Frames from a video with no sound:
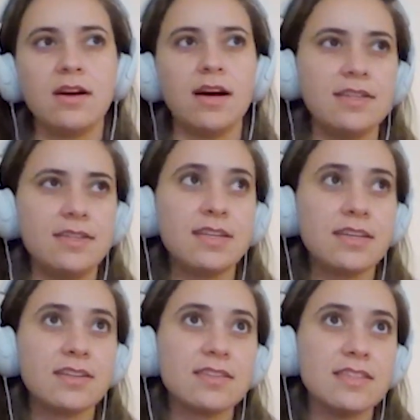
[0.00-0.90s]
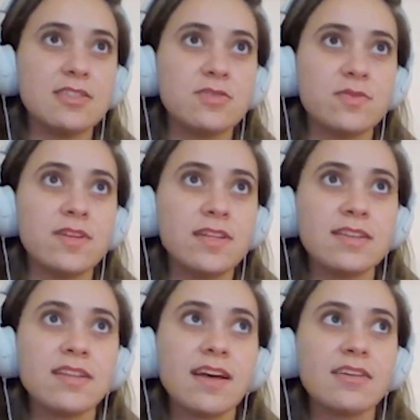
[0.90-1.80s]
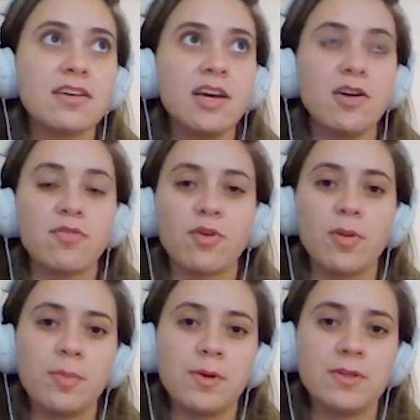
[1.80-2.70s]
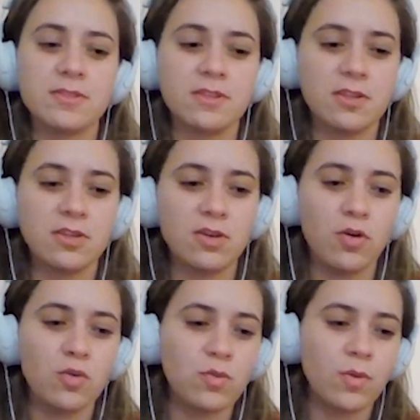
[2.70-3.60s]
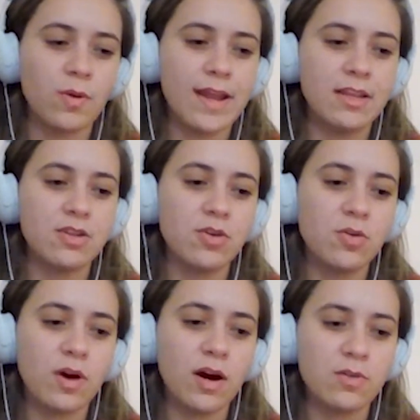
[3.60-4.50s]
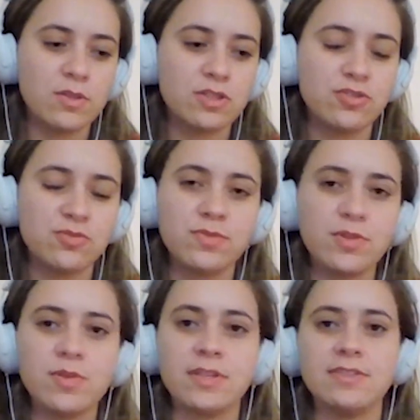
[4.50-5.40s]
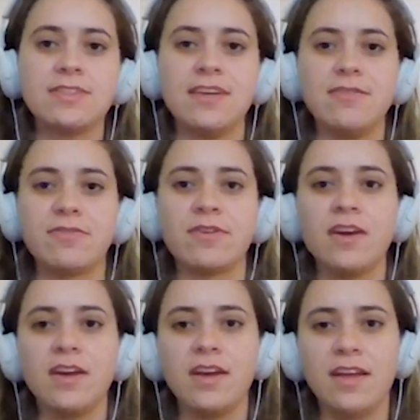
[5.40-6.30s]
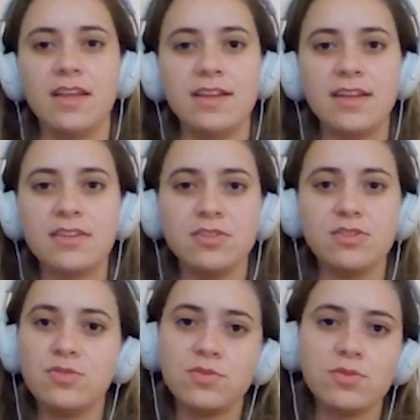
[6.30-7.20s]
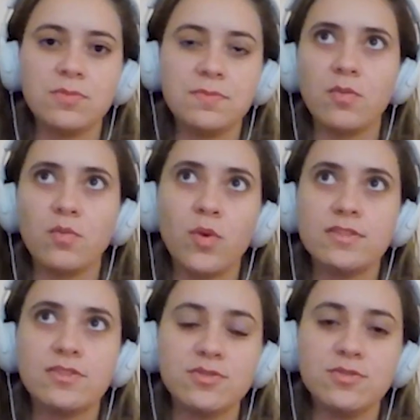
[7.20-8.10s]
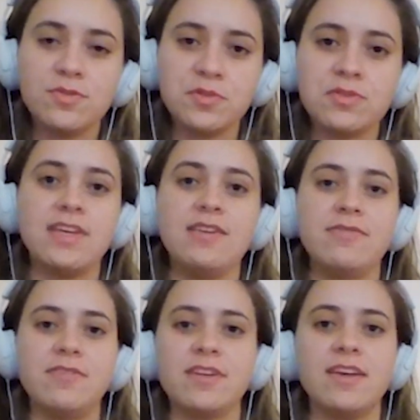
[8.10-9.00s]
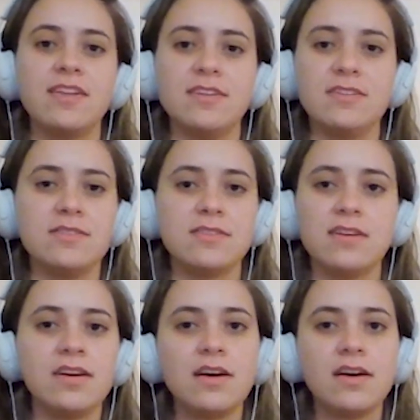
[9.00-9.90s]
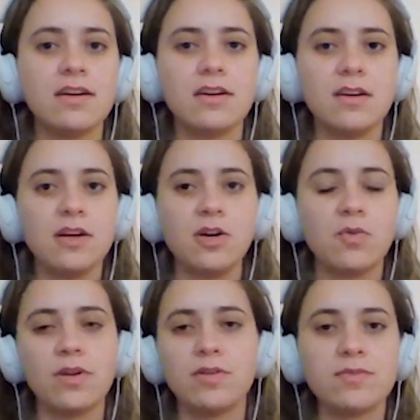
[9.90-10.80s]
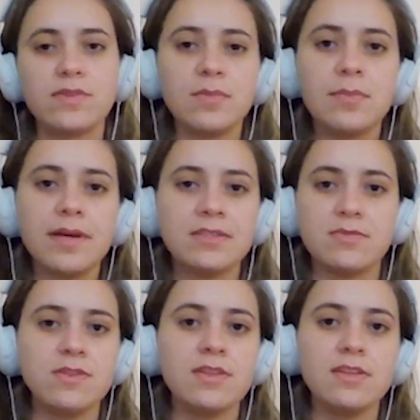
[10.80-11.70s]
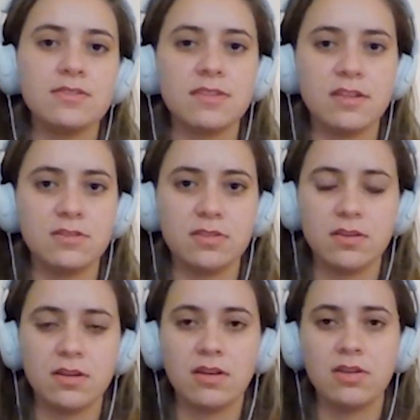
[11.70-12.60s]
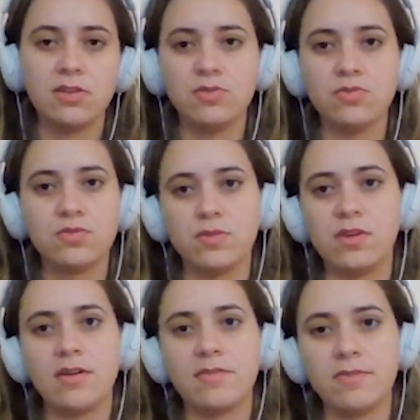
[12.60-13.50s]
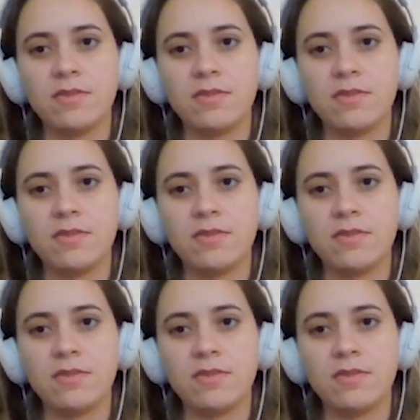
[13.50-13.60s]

I think, this feeling, like for a person who already know how it's to feel safe, and that you, once you feel safe again, it's one of the best feelings that you could have.